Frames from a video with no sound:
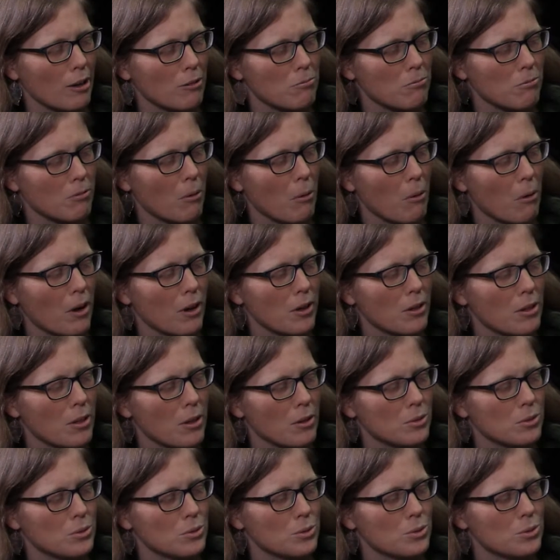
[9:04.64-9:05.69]
for
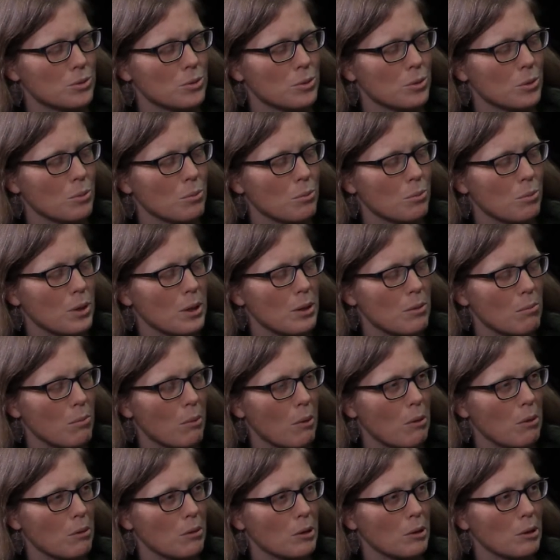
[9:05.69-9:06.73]
those
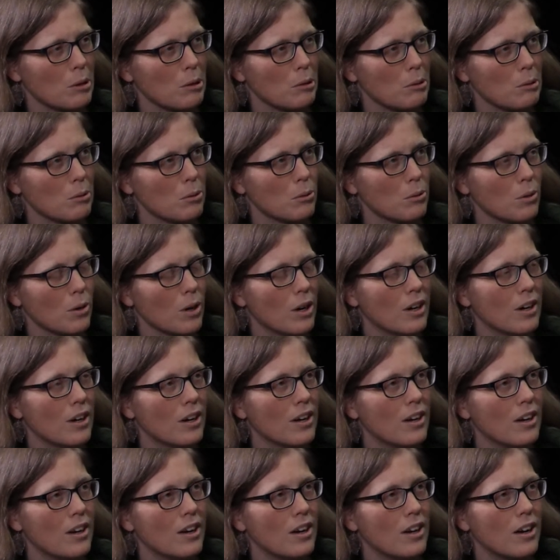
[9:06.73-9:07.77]
people who
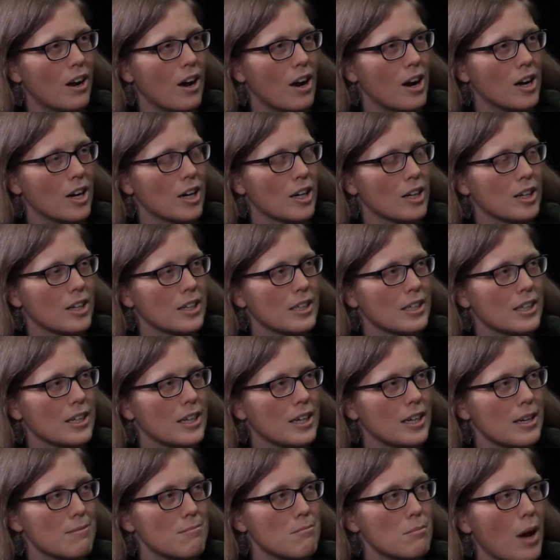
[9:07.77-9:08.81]
are
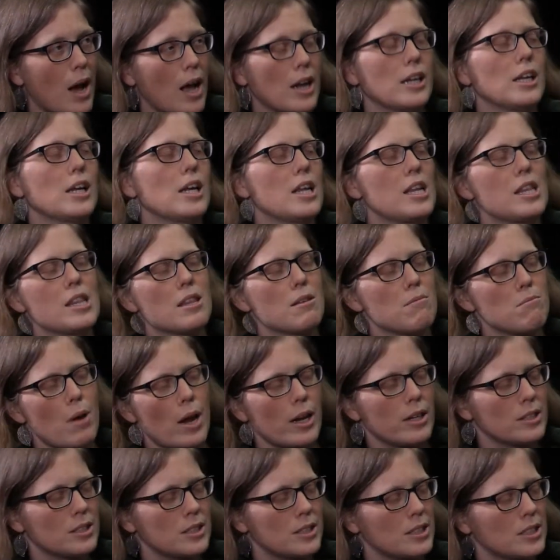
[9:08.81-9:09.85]
embodying the
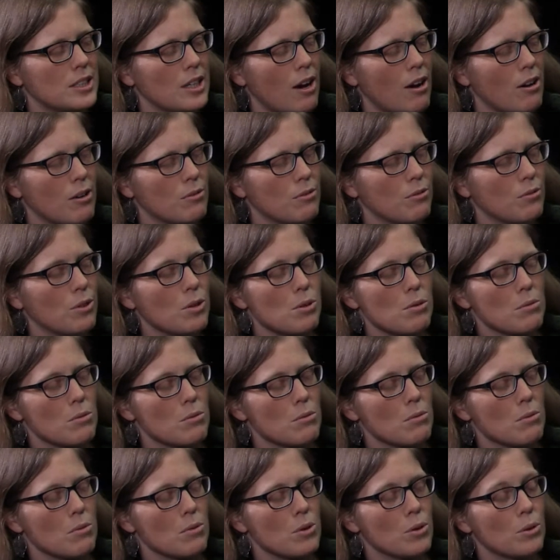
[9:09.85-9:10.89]
best of who,
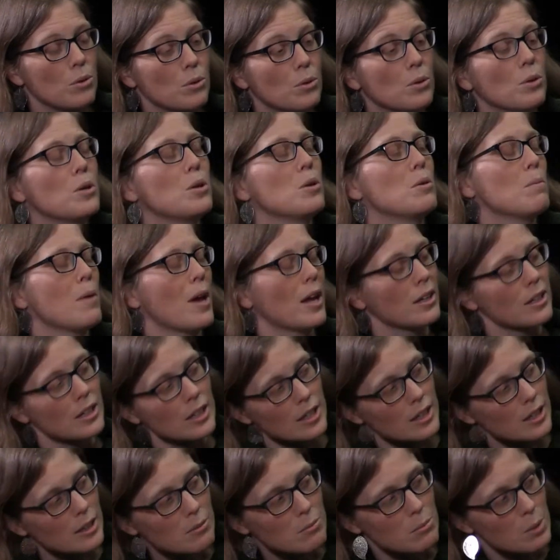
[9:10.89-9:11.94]
who humanity
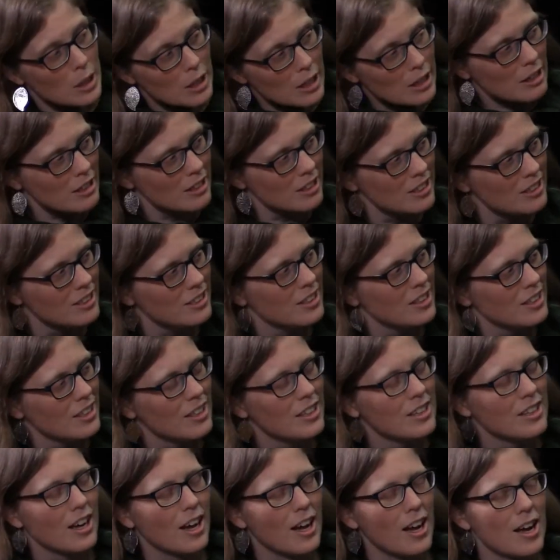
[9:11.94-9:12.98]
can be
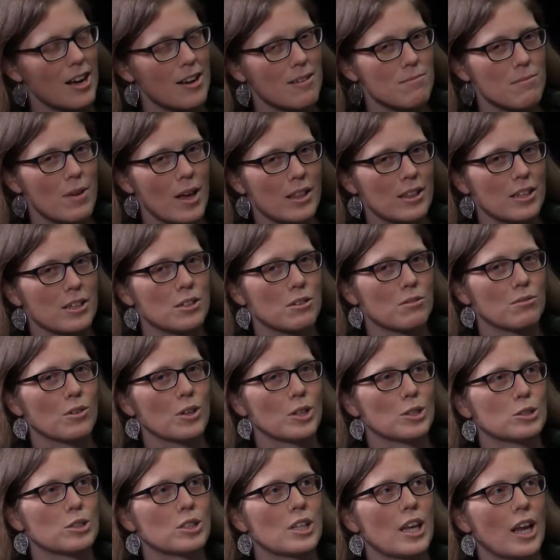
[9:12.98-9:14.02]
um, and the
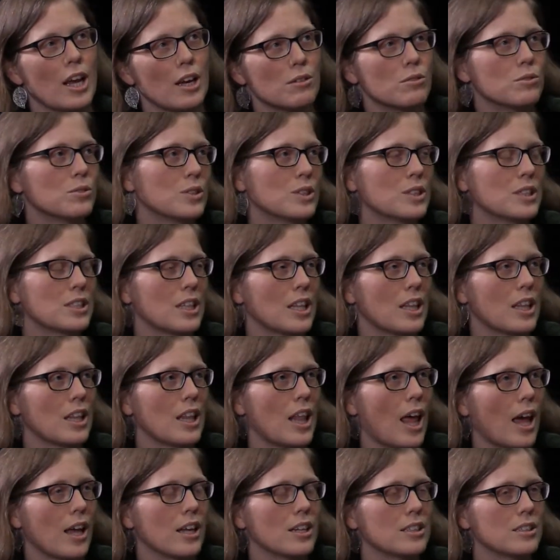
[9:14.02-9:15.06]
diverse gifts
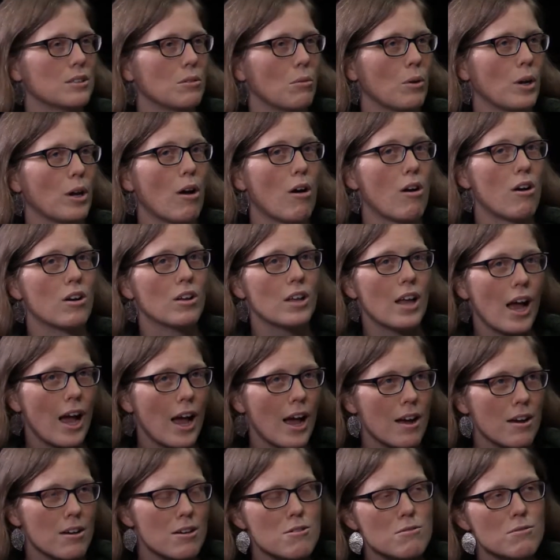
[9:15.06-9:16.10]
that we all
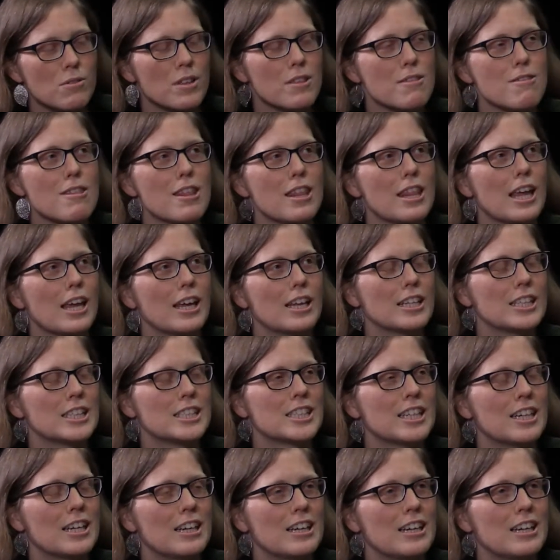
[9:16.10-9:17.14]
have, and that
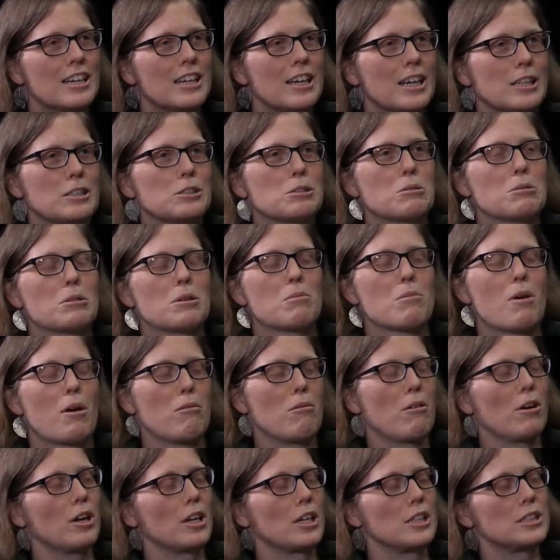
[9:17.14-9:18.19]
it's only by
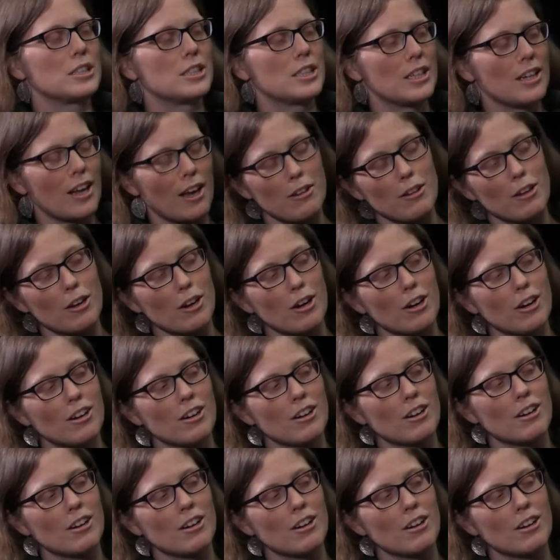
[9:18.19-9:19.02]
working together